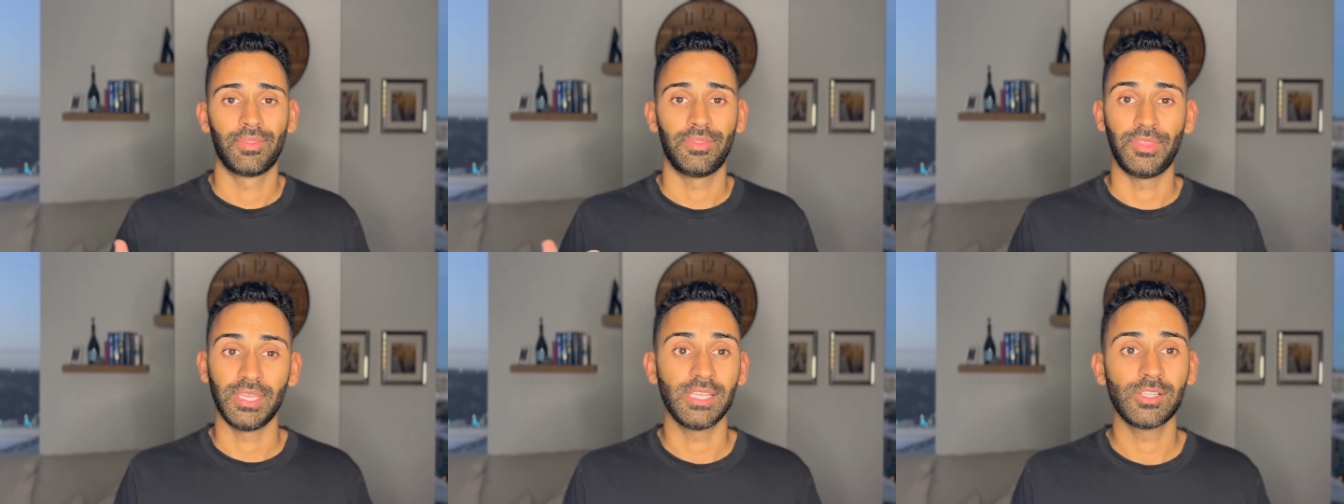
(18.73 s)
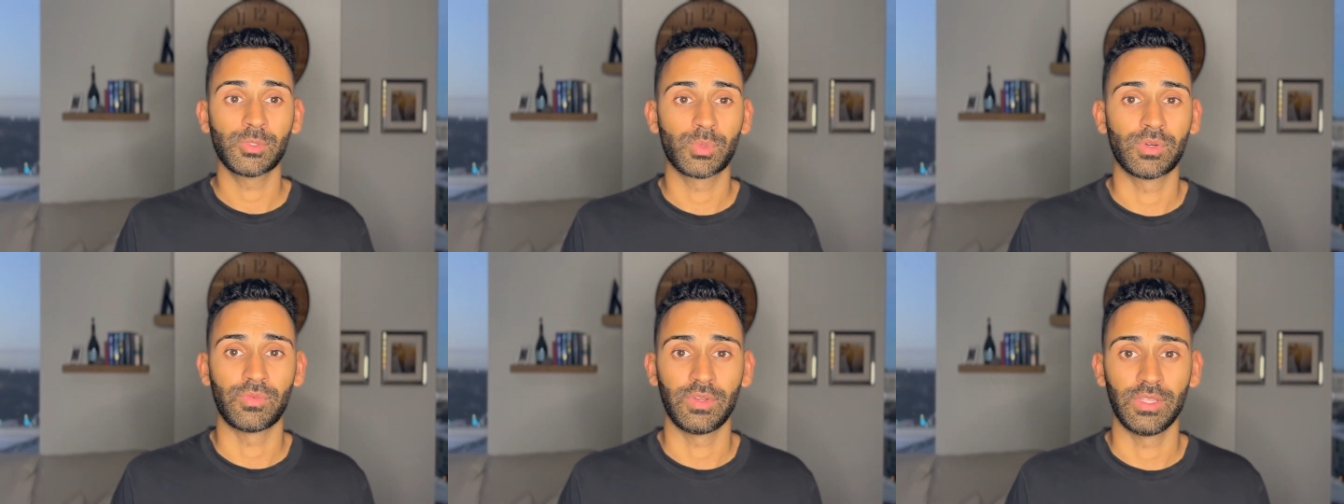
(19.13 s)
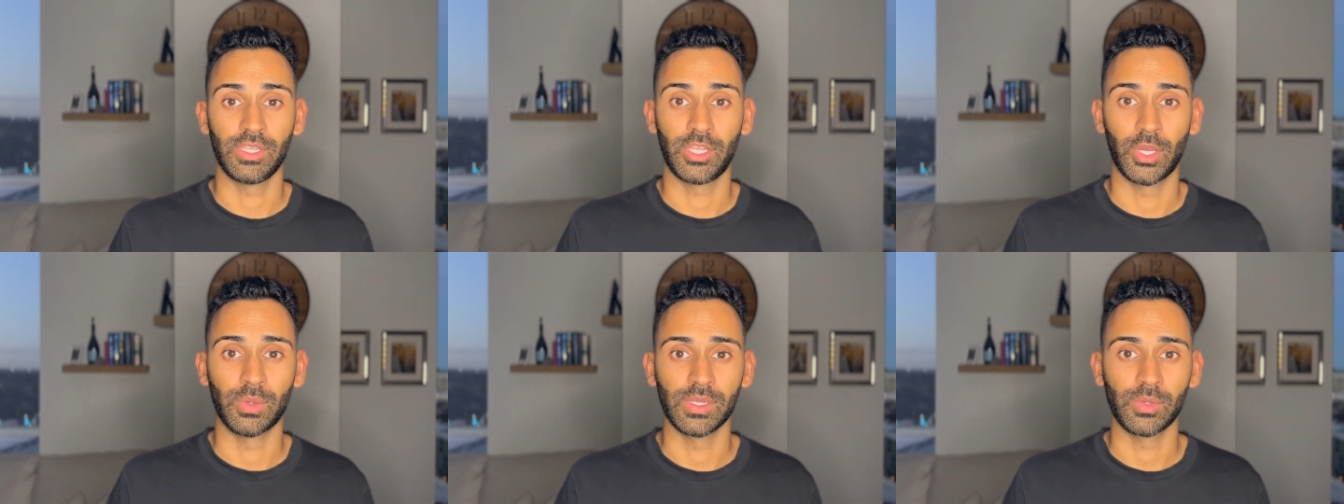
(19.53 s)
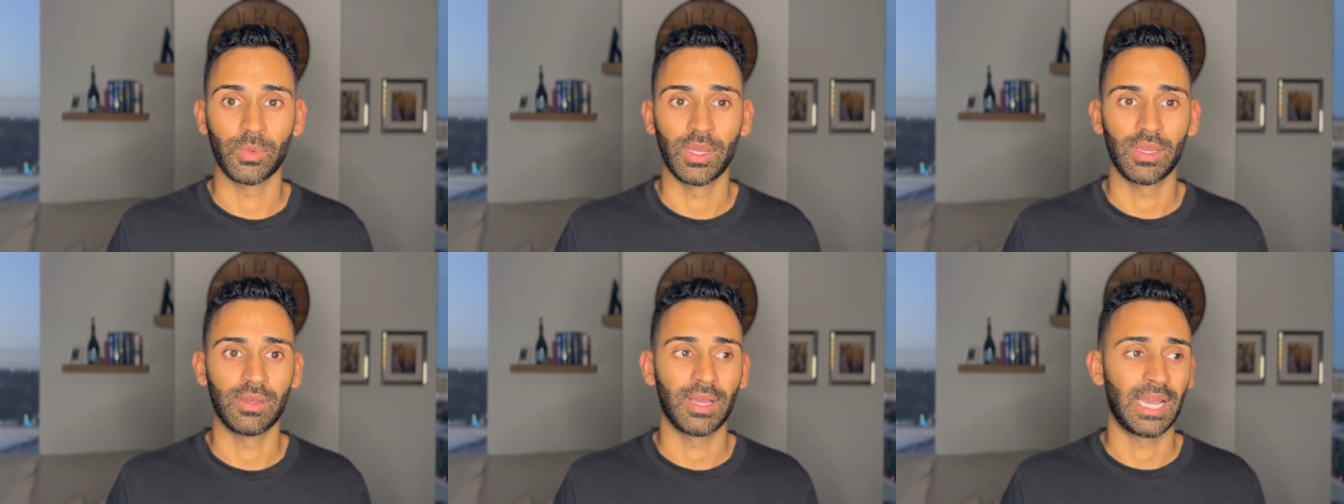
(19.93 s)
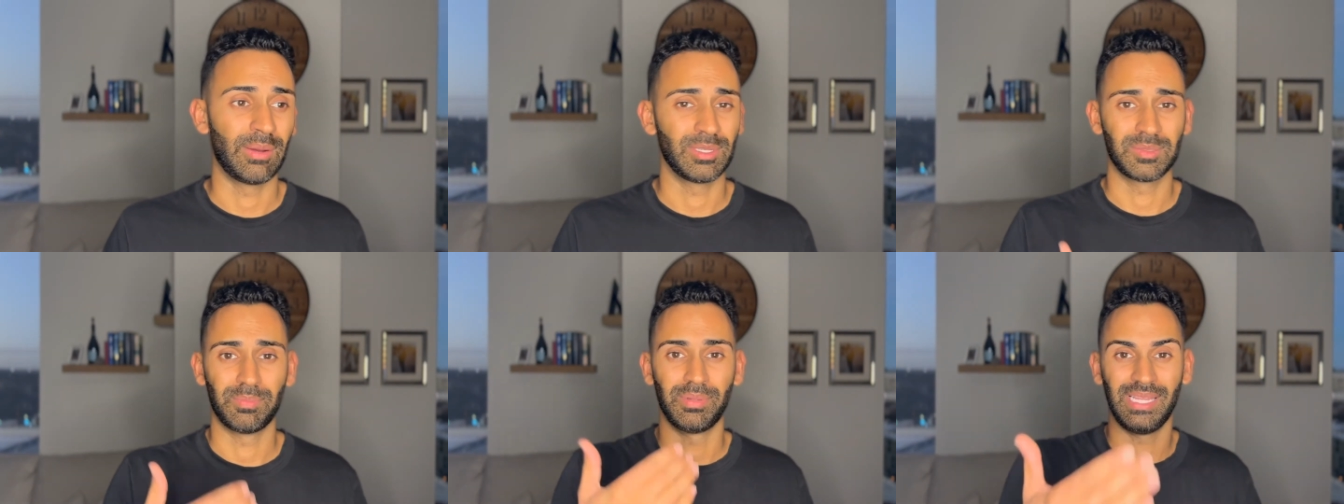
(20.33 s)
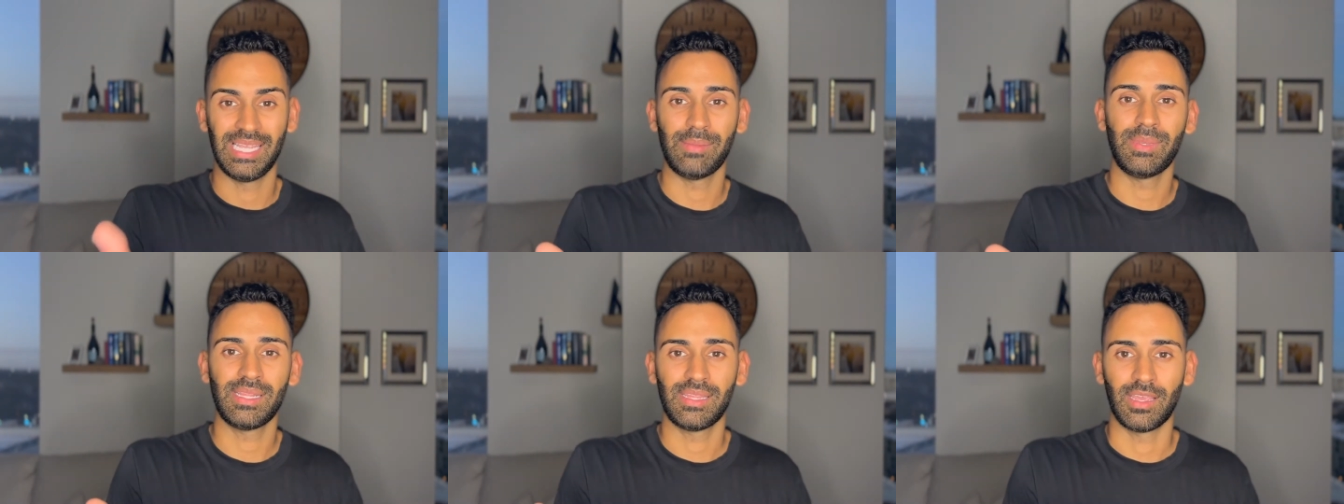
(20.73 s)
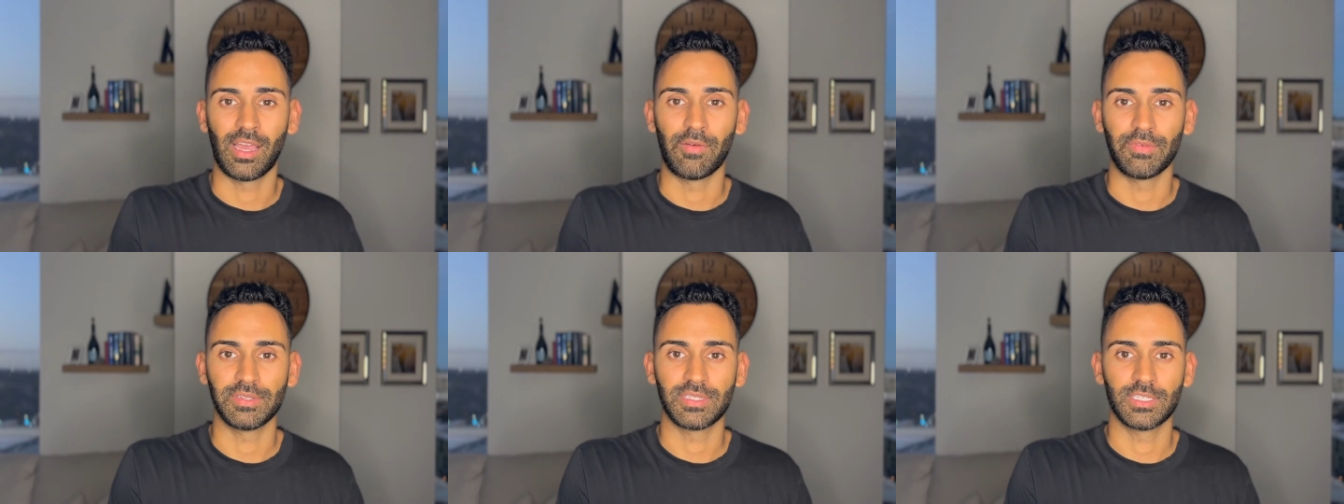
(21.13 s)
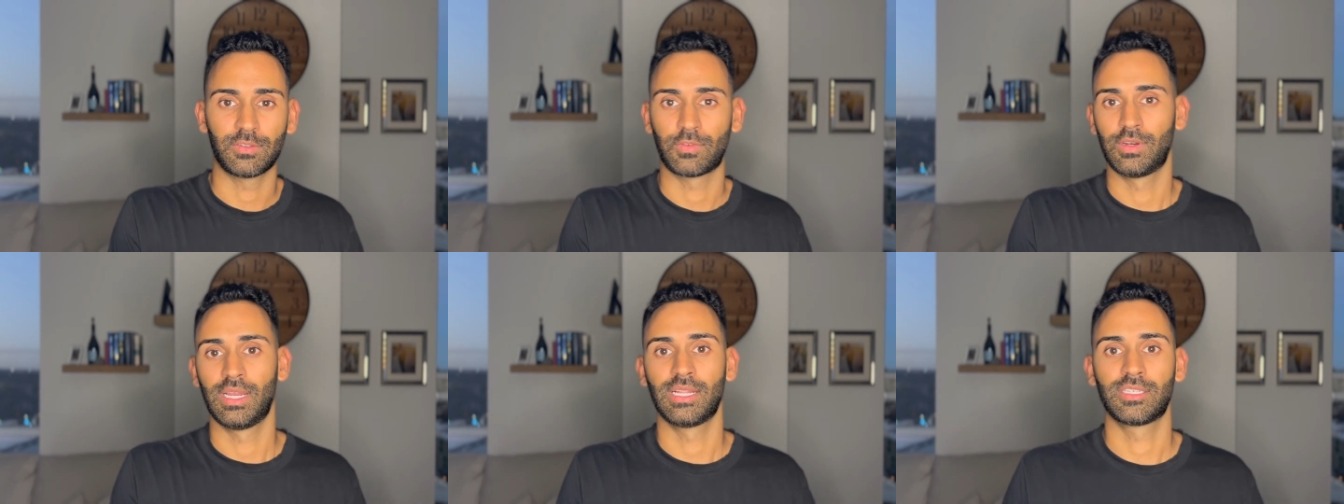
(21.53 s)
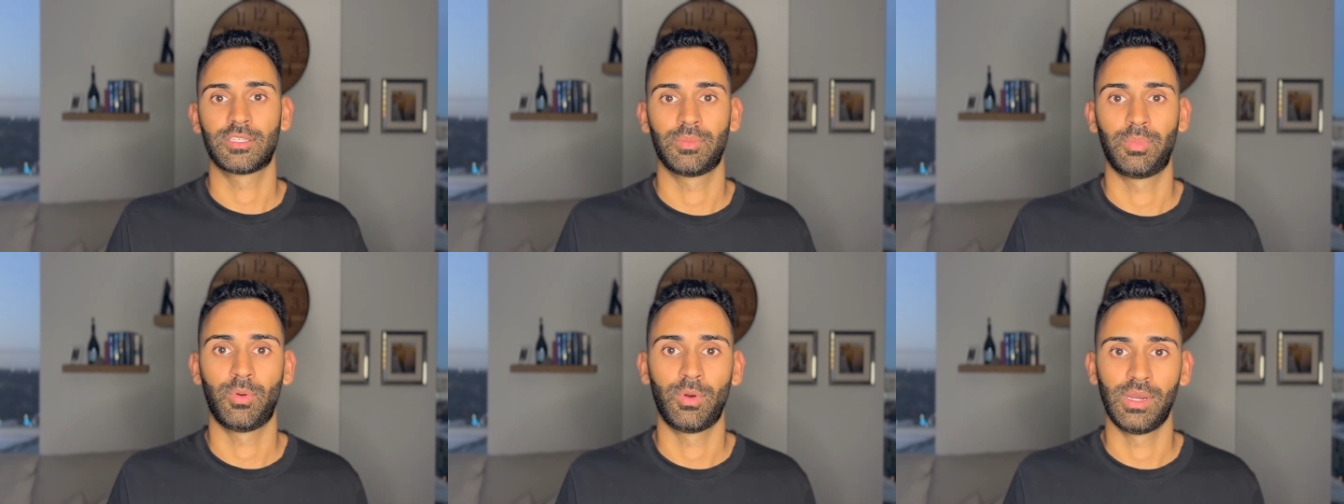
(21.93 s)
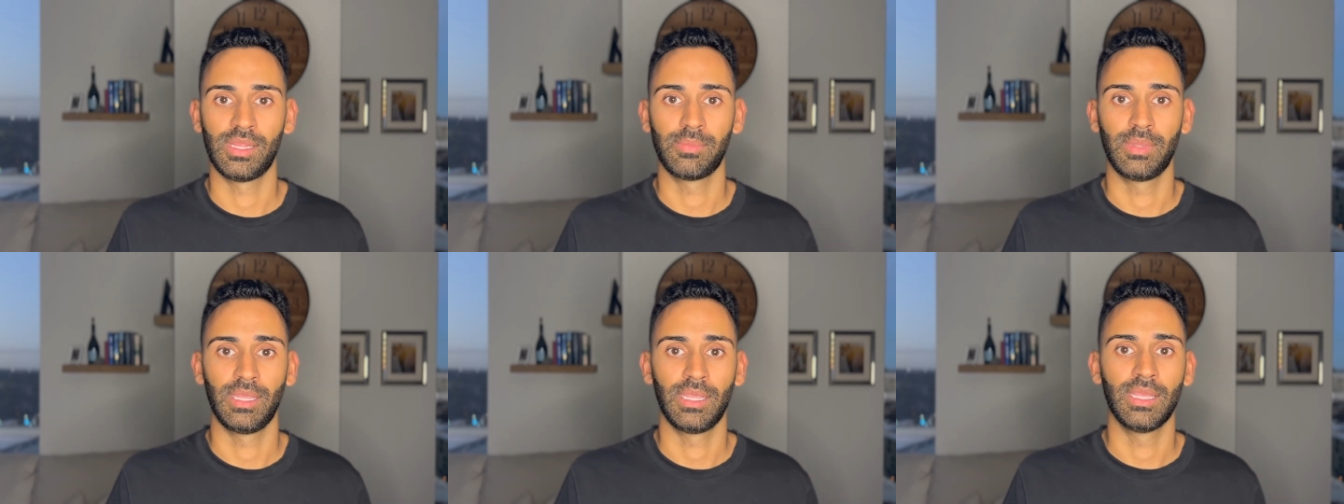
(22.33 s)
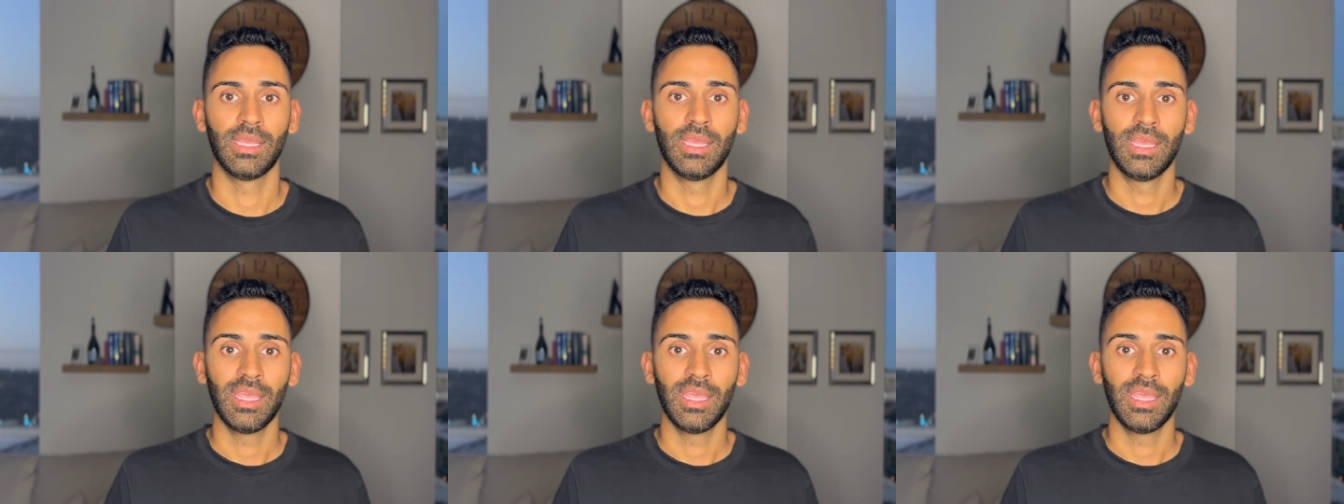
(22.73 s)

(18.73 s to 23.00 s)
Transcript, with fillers: Things weren't really going well. I was blaming the offices for not supporting me